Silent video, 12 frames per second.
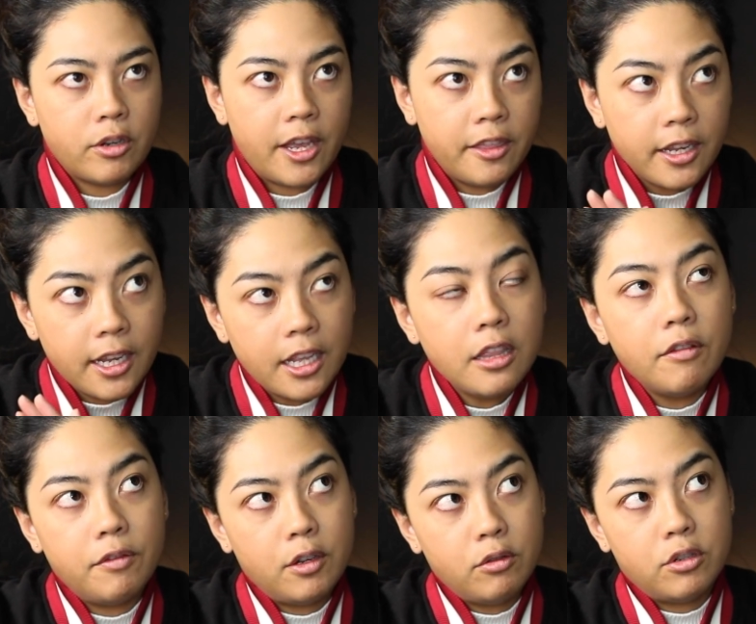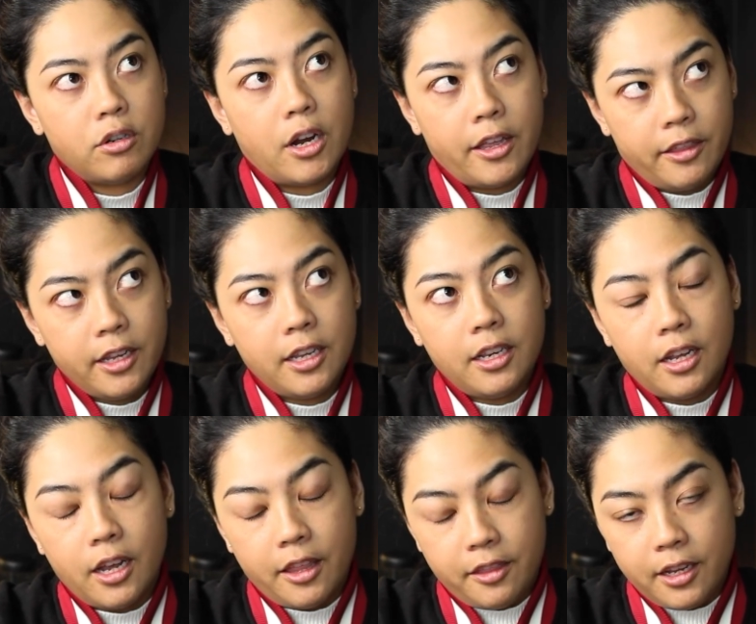So I think in the future, I think
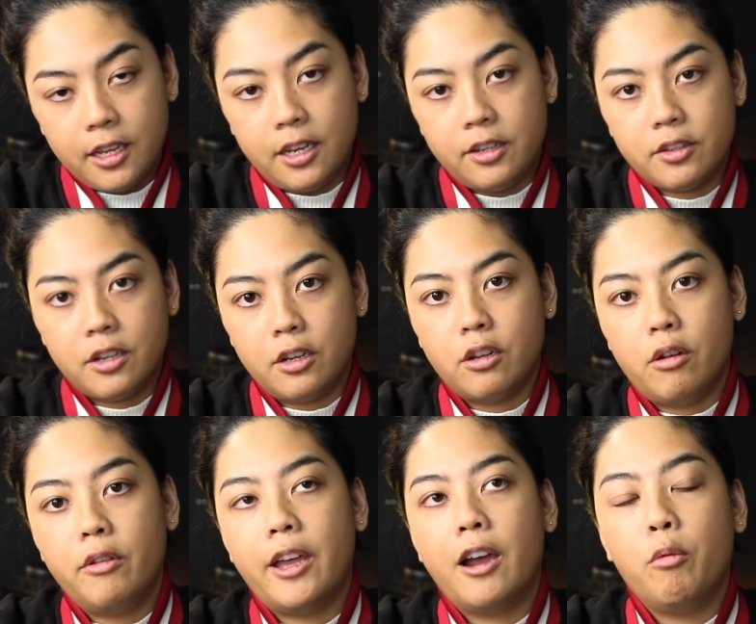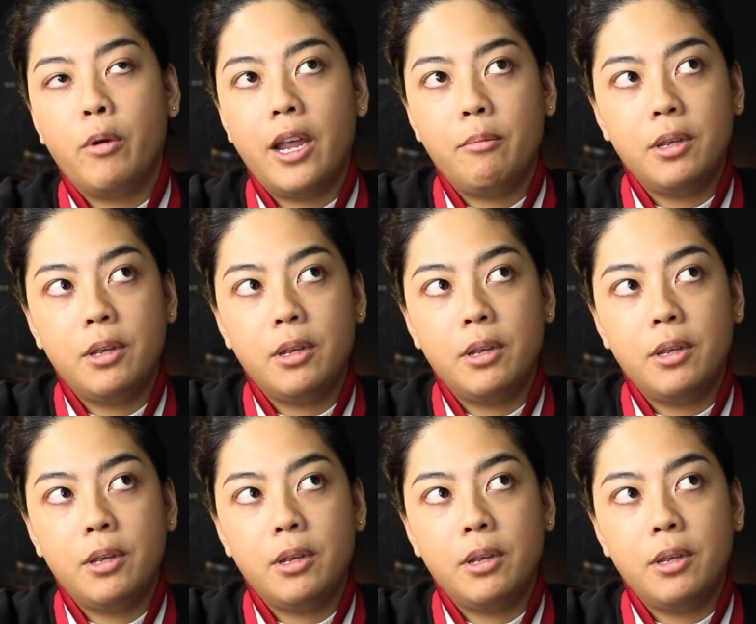it is going to go that way,